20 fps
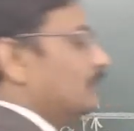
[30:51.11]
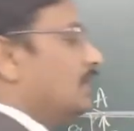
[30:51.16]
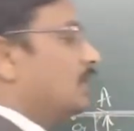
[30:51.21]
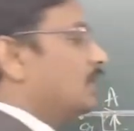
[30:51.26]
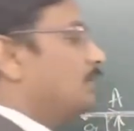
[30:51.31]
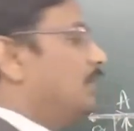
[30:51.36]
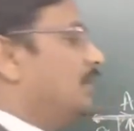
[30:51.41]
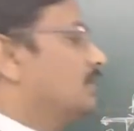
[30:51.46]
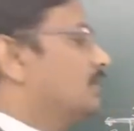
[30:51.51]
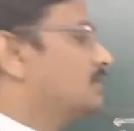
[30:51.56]
That
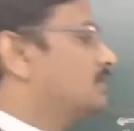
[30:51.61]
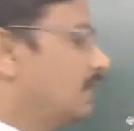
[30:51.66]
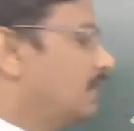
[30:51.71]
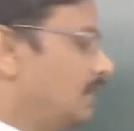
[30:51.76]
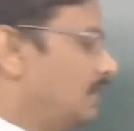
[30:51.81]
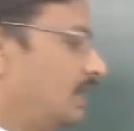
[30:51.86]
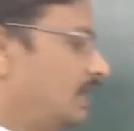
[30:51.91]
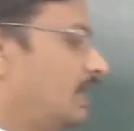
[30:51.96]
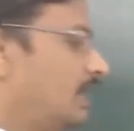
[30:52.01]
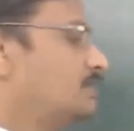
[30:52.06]
means
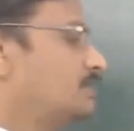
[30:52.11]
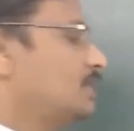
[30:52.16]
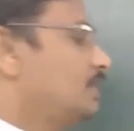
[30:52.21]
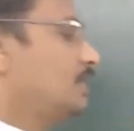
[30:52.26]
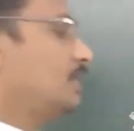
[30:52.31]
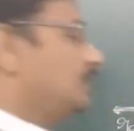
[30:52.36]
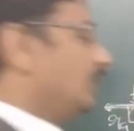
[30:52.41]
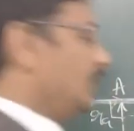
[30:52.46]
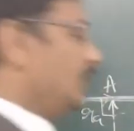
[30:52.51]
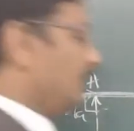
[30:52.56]

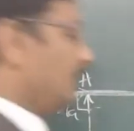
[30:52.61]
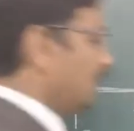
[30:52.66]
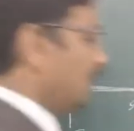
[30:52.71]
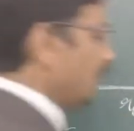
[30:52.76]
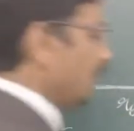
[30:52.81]
essentially